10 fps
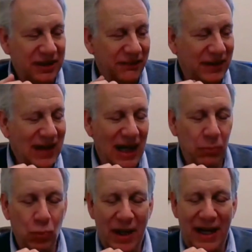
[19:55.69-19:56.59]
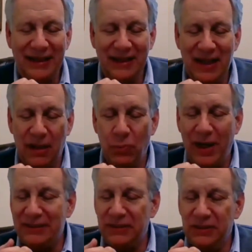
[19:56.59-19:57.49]
And if it got wet, it got
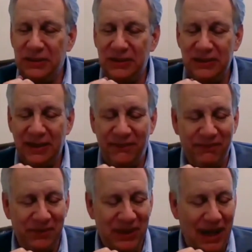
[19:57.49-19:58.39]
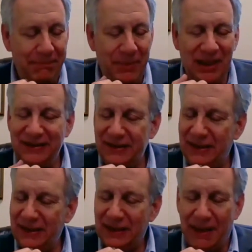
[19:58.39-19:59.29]
wet. And if it got bugs in
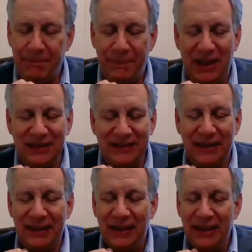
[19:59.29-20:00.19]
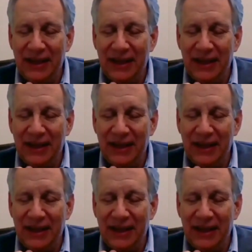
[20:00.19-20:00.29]
it, it got bugs in it.